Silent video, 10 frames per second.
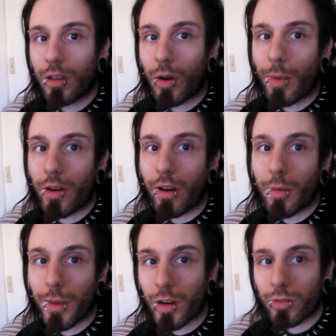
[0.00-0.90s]
better on a
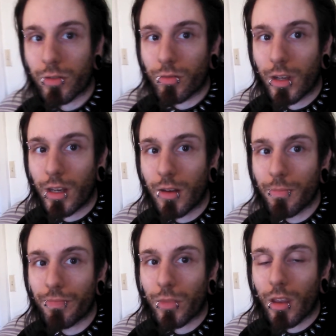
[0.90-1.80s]
bigger screen.
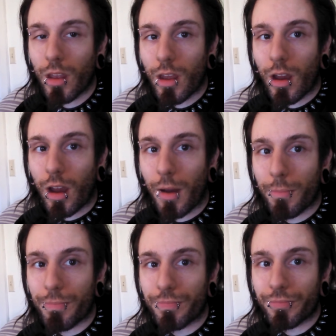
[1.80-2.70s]

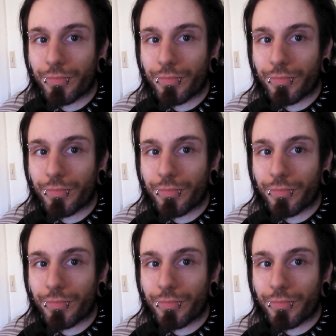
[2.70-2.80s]
But